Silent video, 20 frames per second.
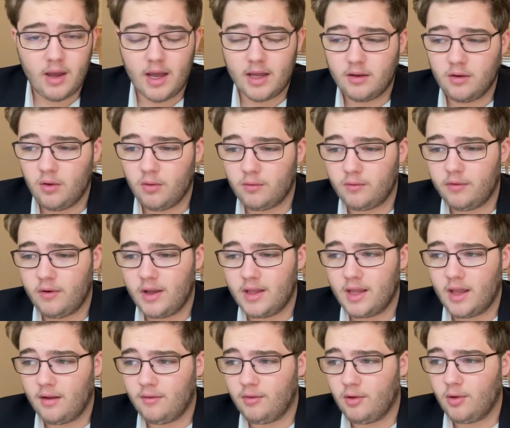I don't find
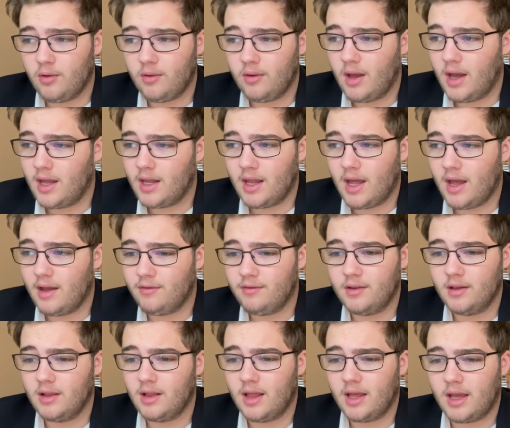that very... I
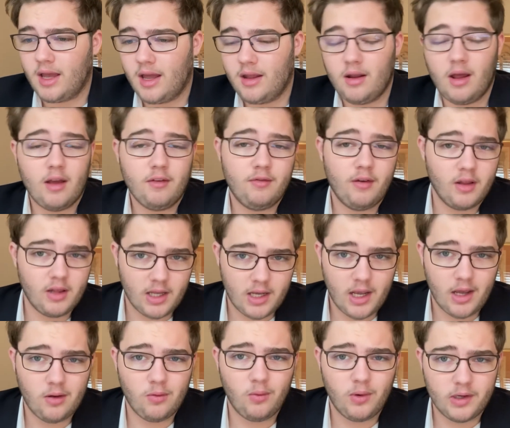feel like I felt like
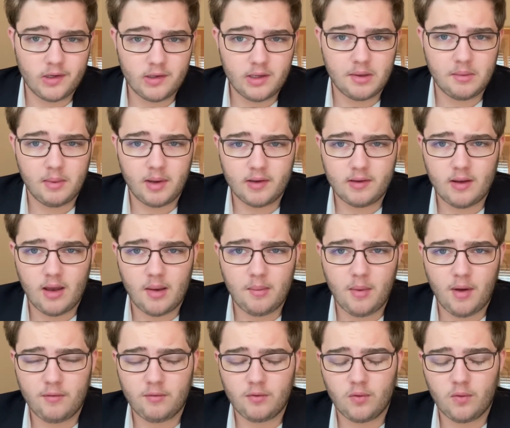I'd wasted my time
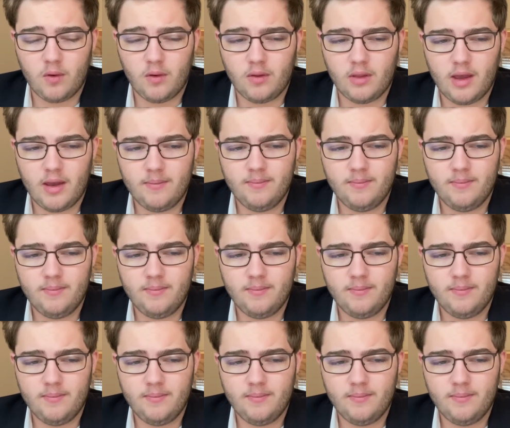after all that.